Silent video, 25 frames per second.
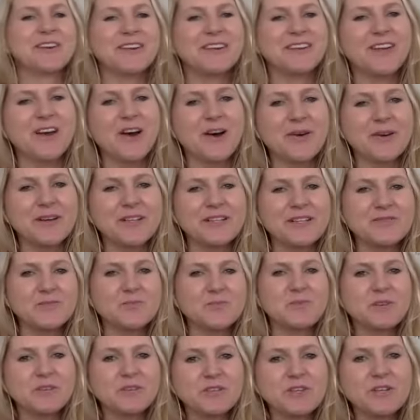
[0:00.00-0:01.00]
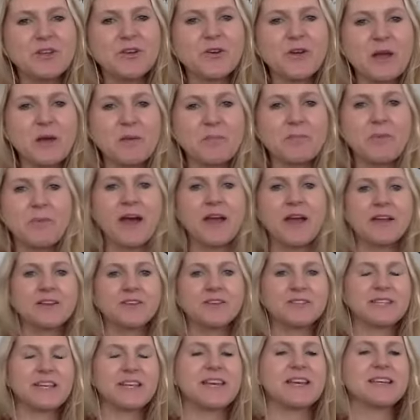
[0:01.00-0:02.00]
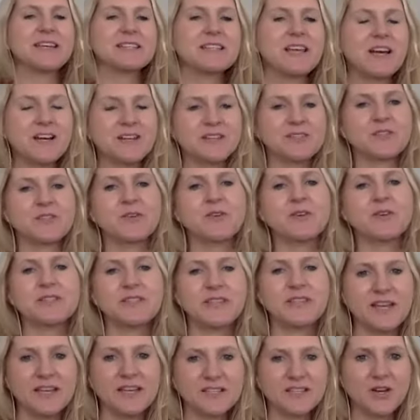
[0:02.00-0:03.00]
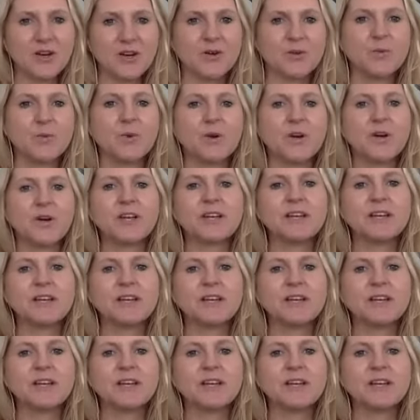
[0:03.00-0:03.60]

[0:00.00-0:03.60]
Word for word: You know, it's building your empire. It takes hustle. It takes hard work.